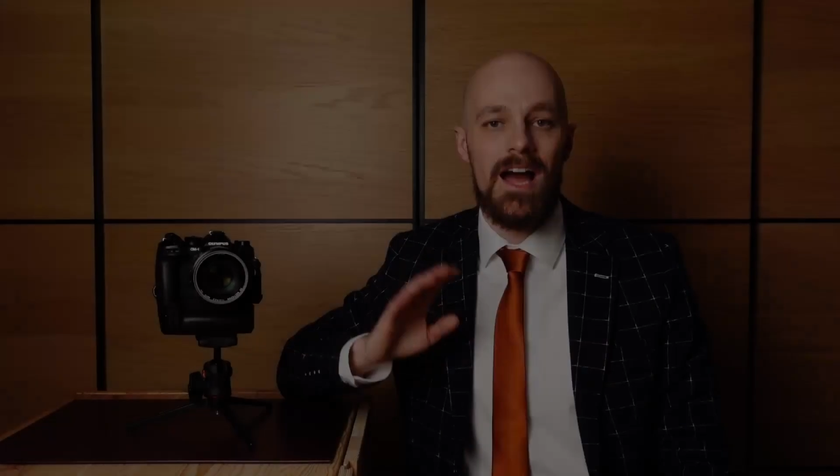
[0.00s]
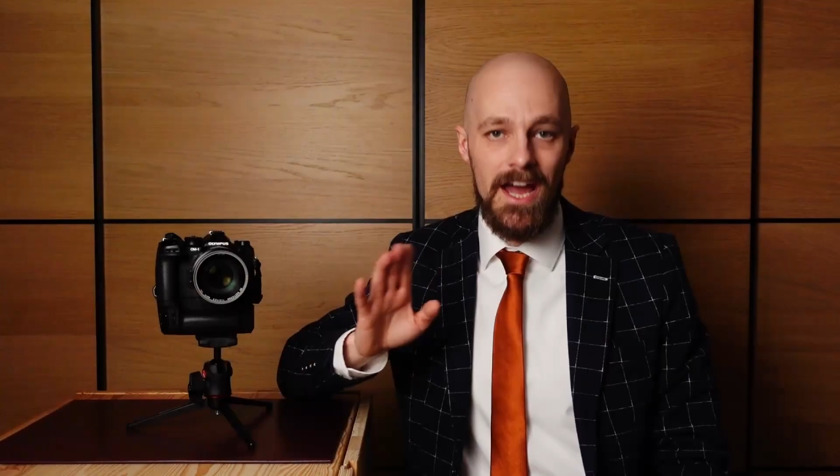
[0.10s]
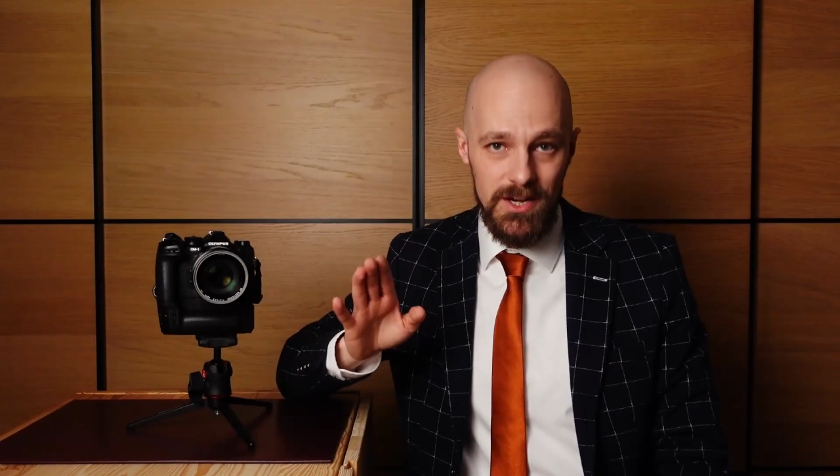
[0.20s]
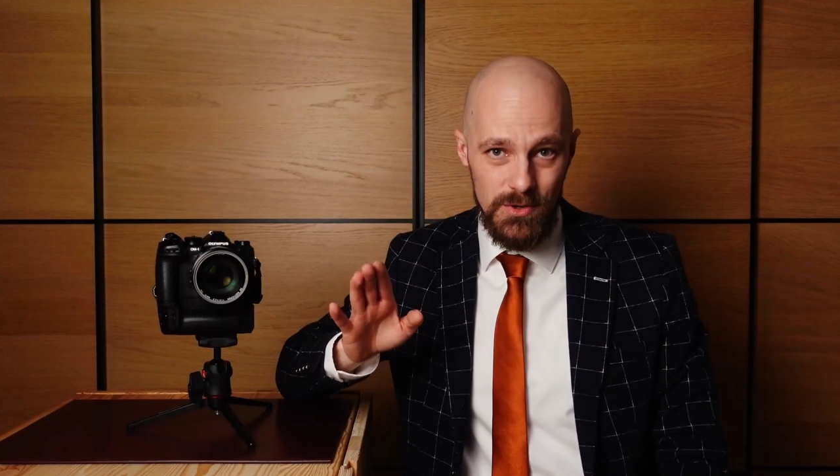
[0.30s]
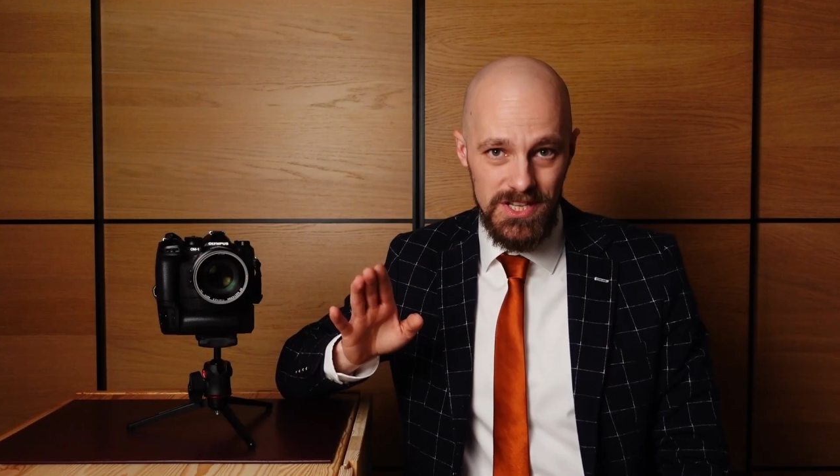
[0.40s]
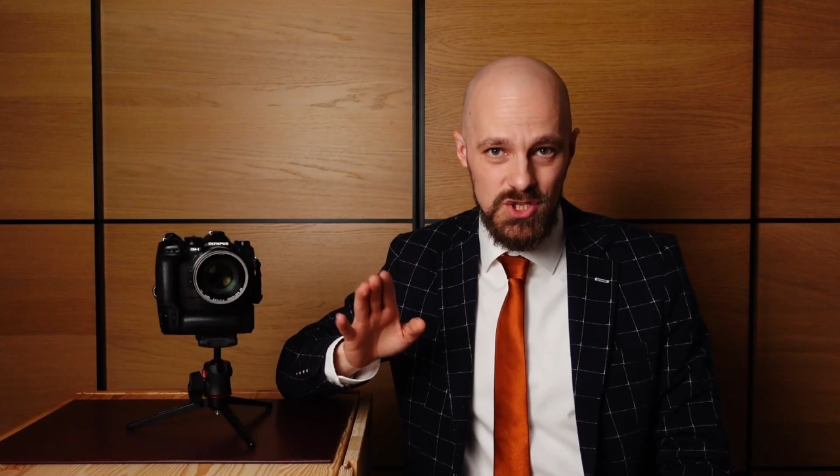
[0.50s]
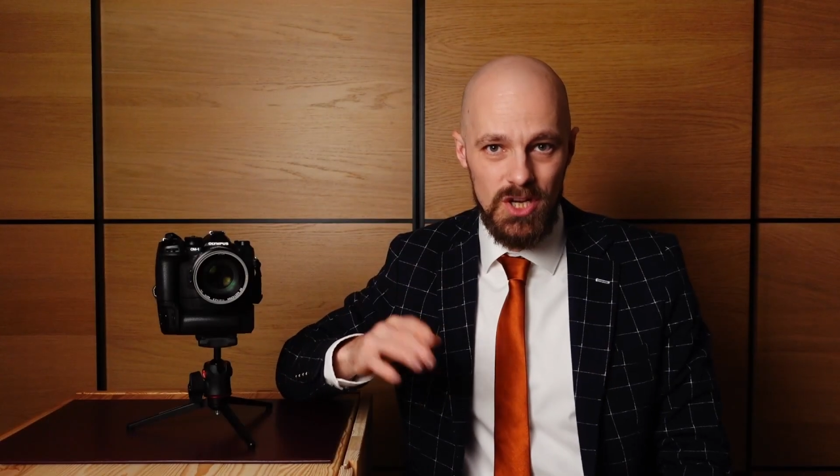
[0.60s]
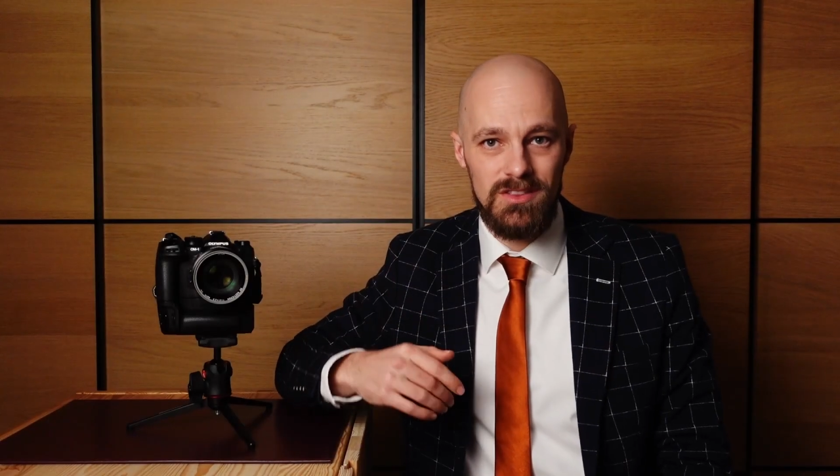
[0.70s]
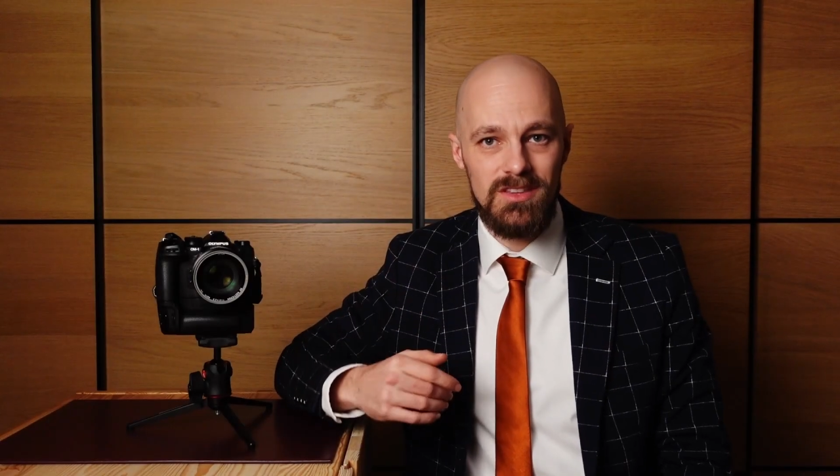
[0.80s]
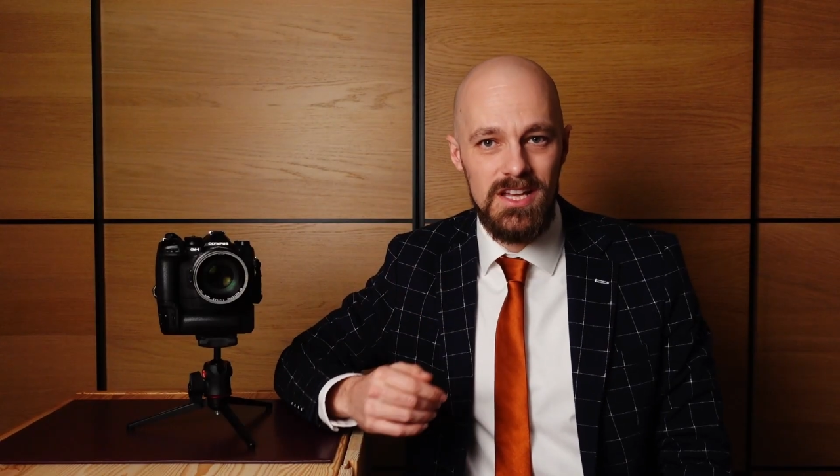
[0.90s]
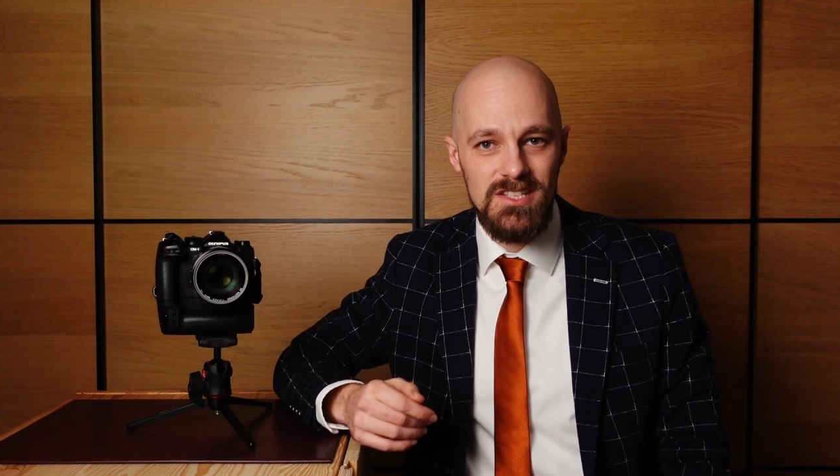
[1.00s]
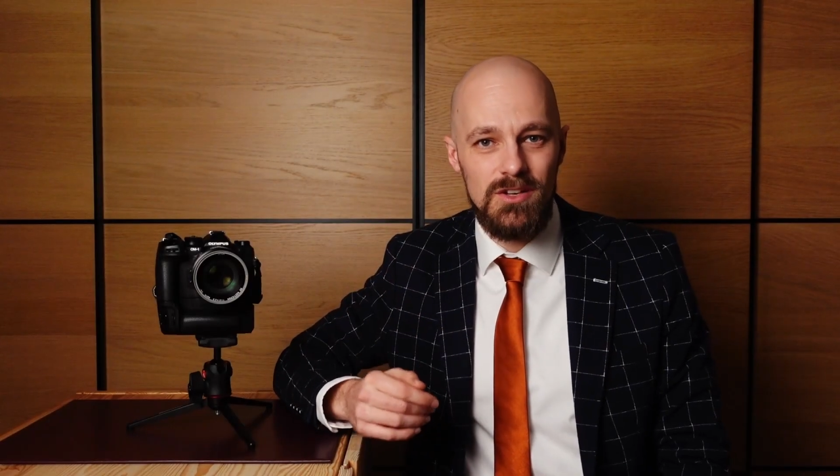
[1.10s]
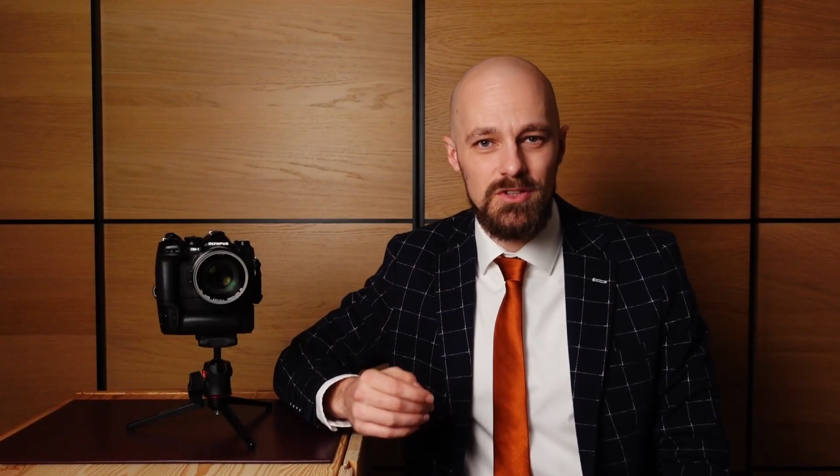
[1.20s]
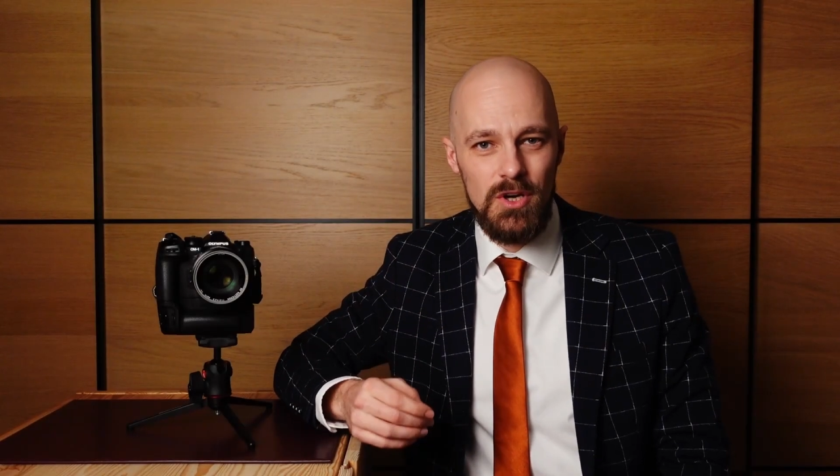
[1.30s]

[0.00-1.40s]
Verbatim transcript: High-res shot does not